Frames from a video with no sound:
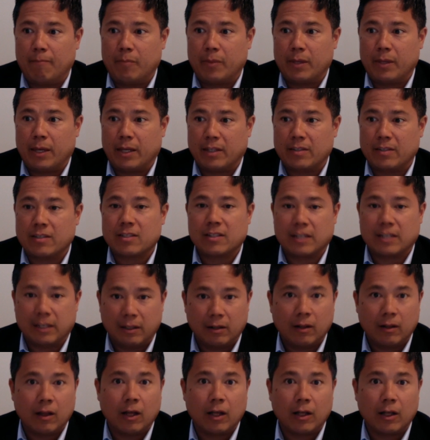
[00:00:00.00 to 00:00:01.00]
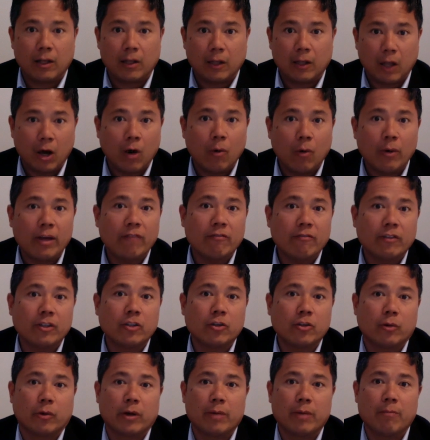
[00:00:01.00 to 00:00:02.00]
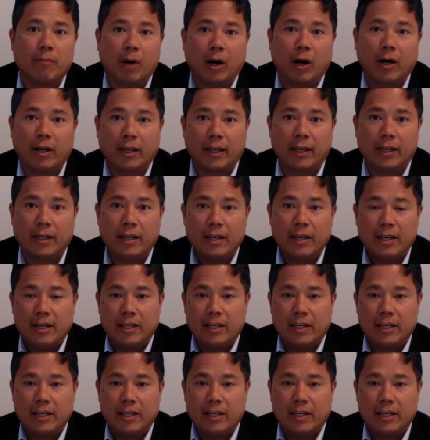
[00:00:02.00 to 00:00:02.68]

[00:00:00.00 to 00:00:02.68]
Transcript: it's still a low inventory market.